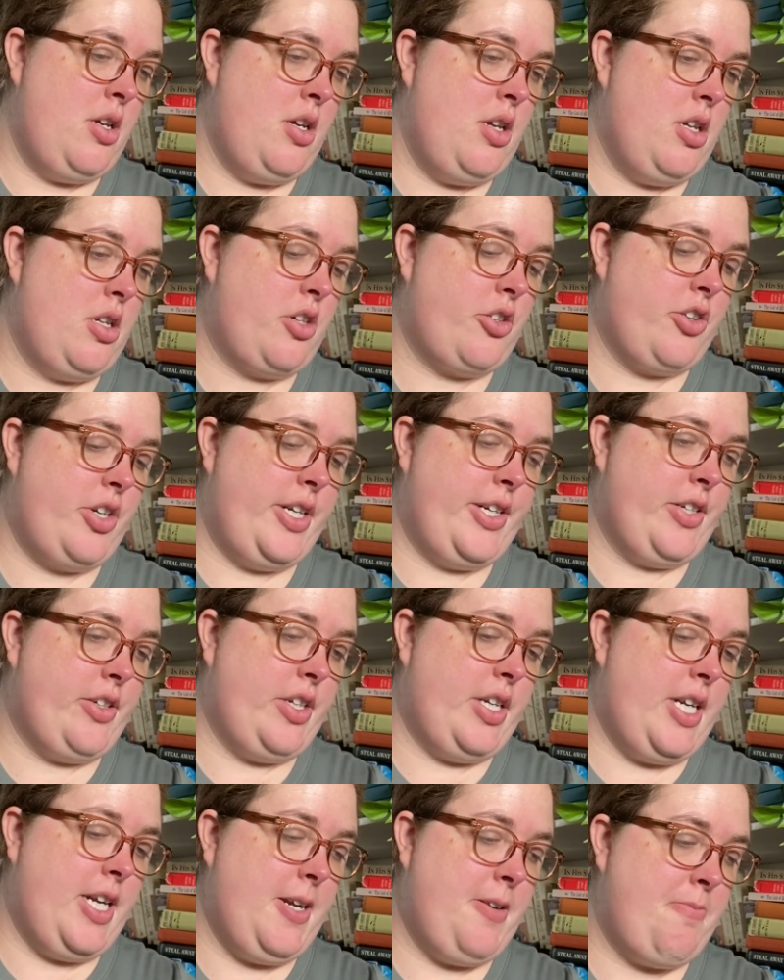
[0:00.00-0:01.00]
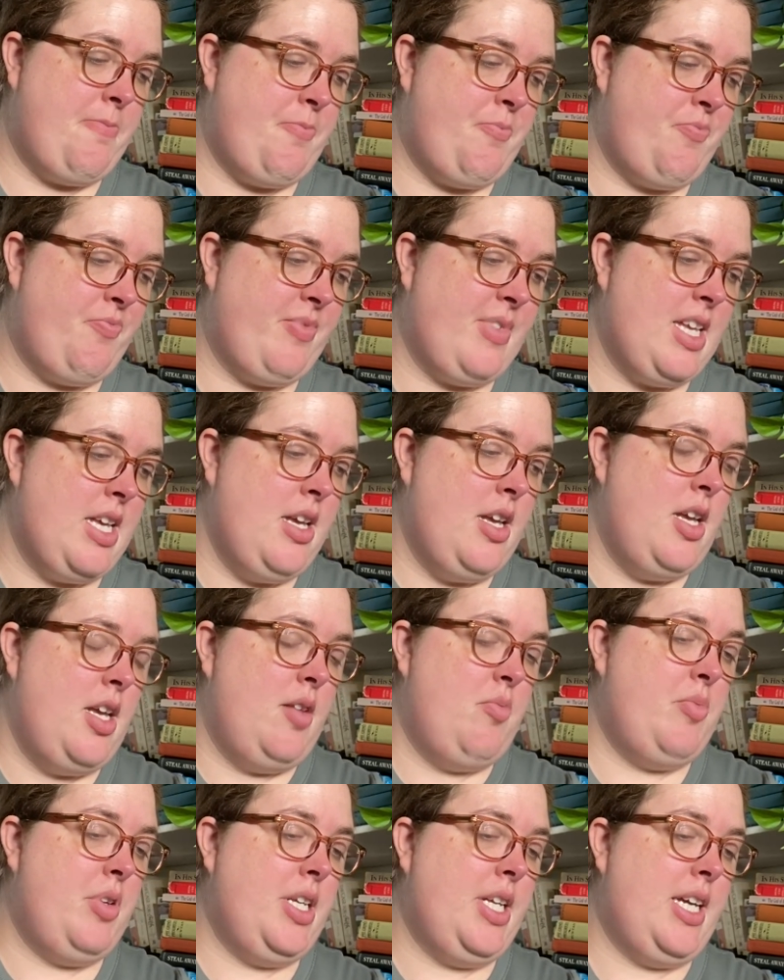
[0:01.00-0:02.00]
greenery.
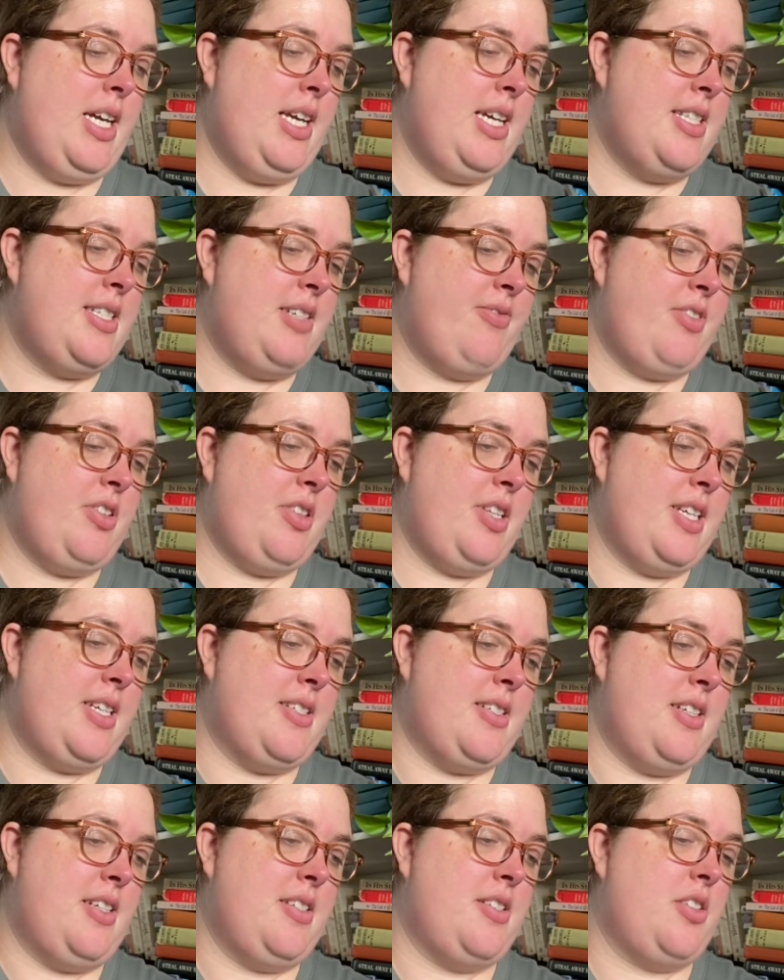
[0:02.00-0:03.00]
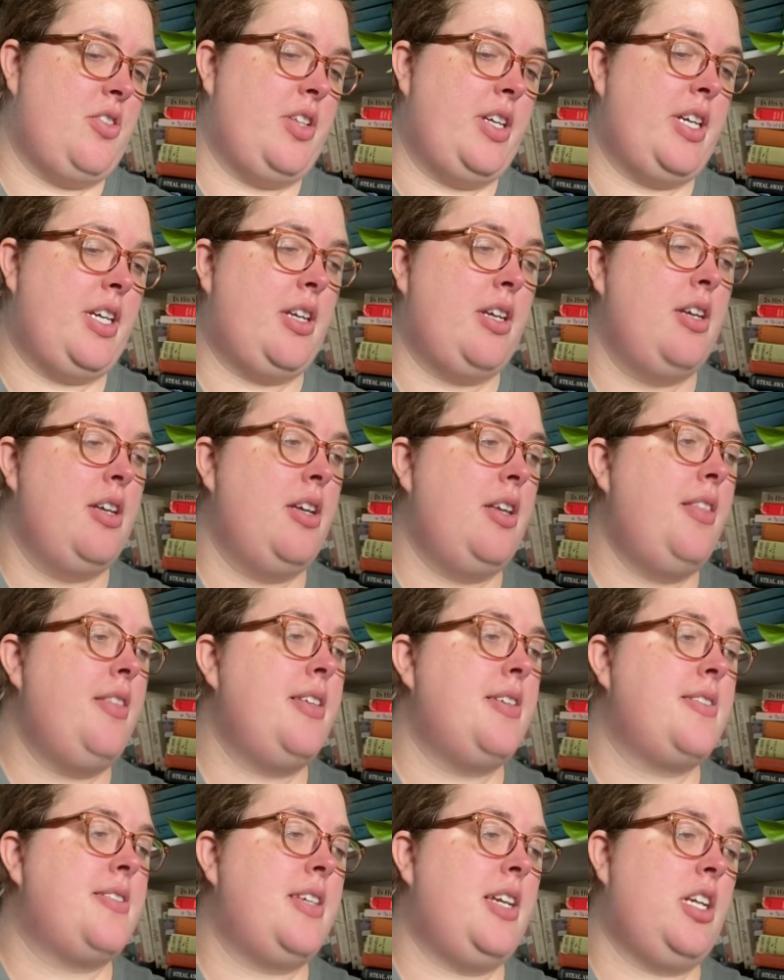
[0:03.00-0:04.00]
But yeah, it has different things in it. So like in
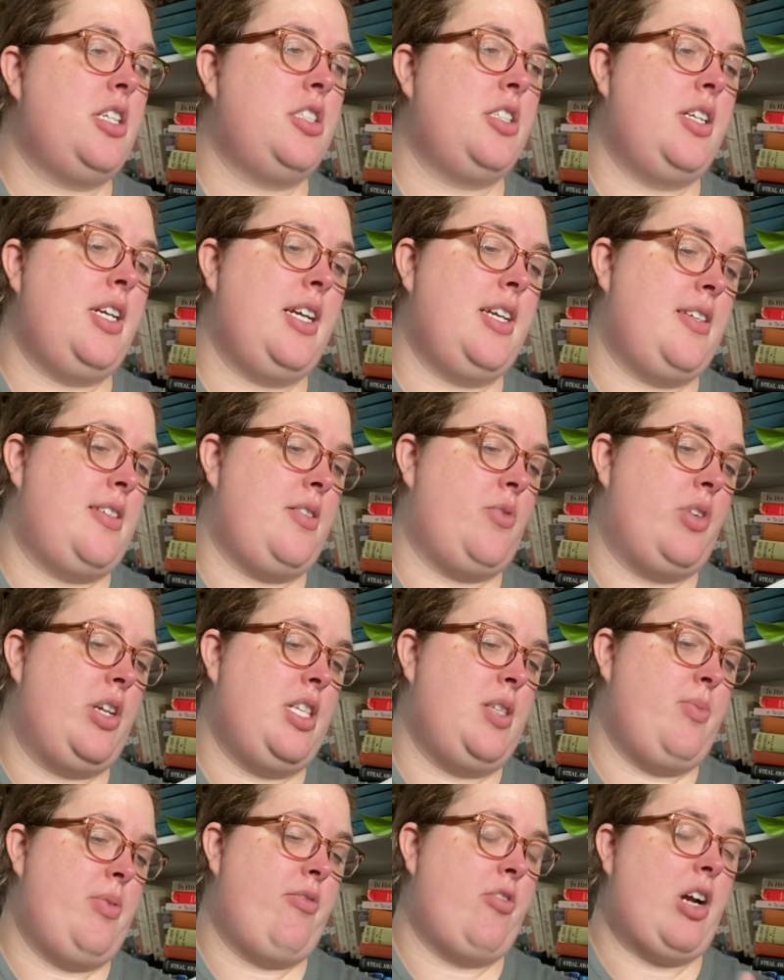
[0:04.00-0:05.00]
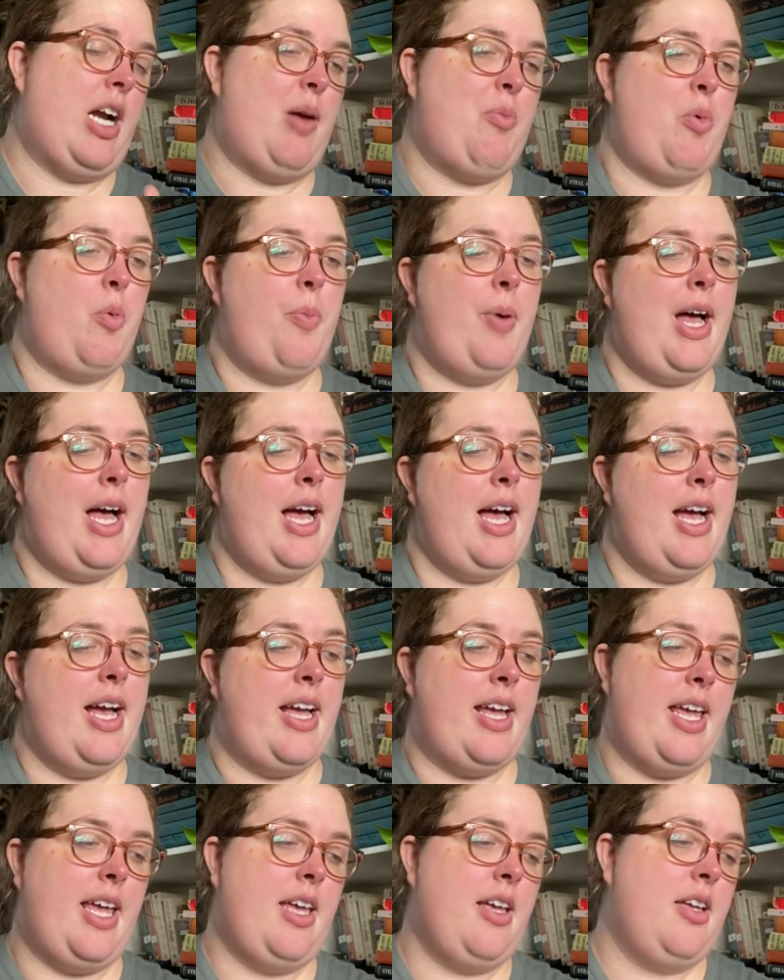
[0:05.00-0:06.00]
this section, it has a recipe for apple
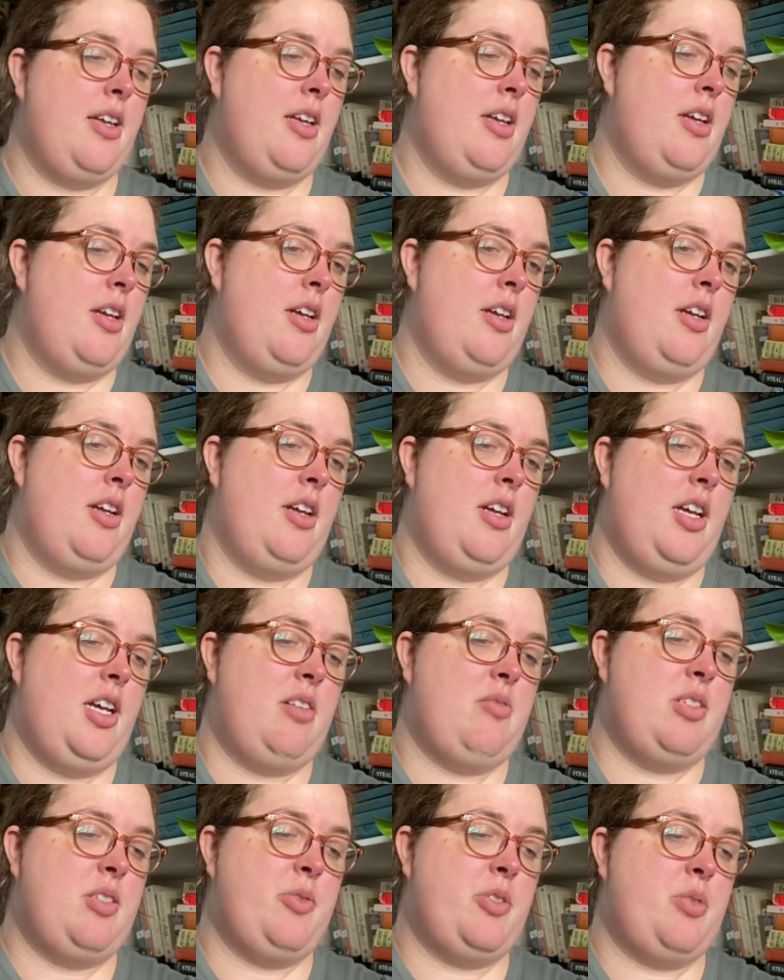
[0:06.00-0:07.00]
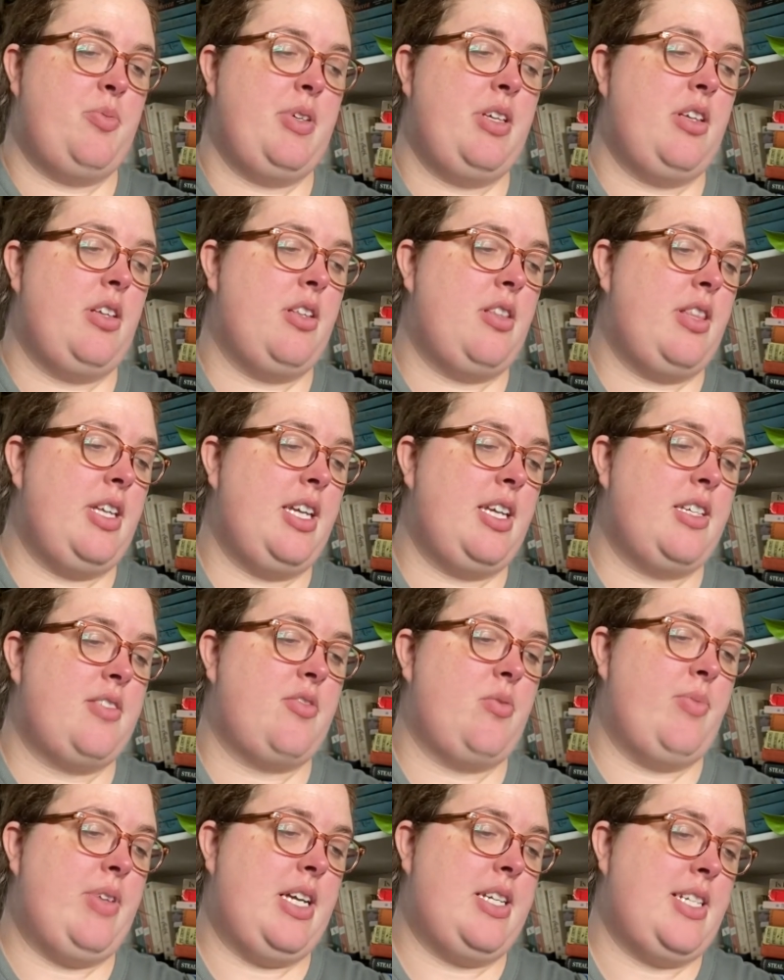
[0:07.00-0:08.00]
pie. It's supposed to be things
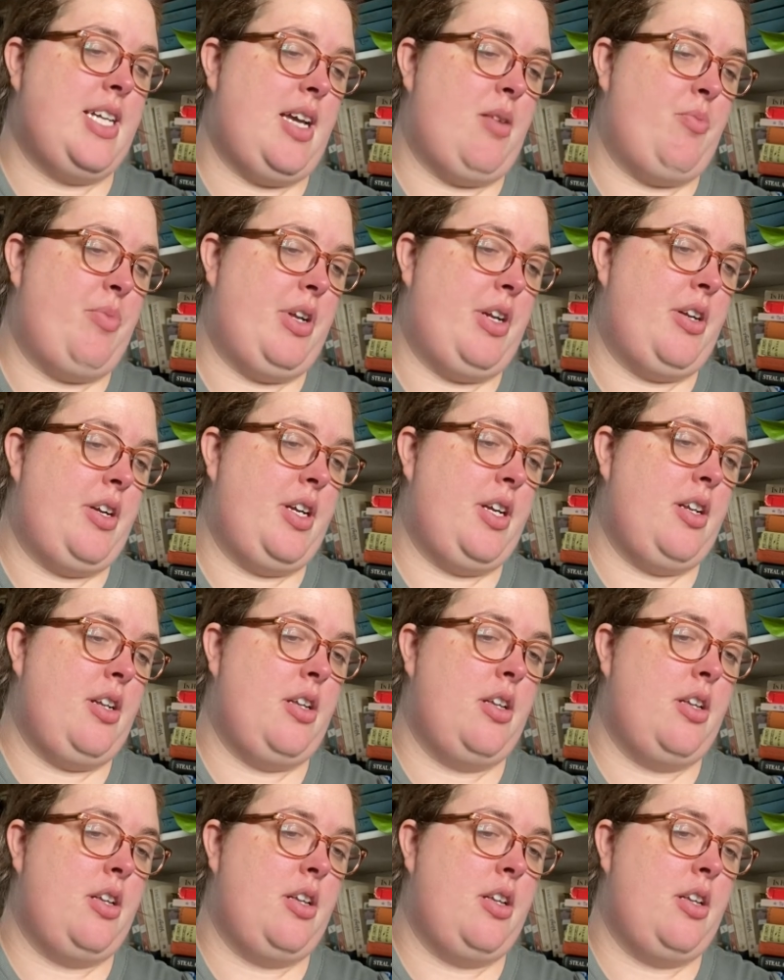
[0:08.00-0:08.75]
from that time period.